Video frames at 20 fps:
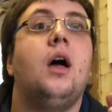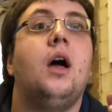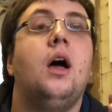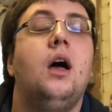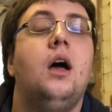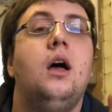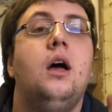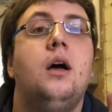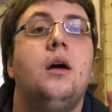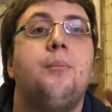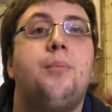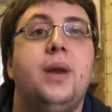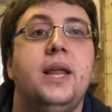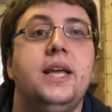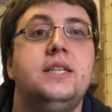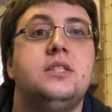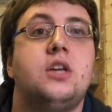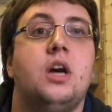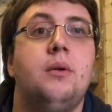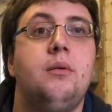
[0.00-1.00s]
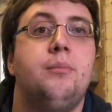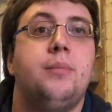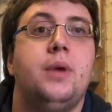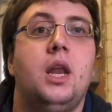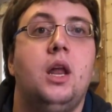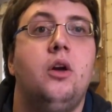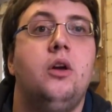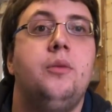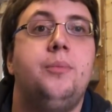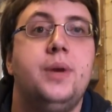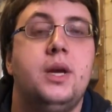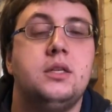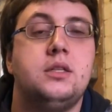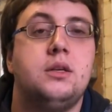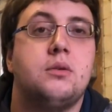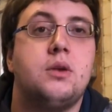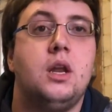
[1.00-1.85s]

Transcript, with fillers: Uh, please comment below because I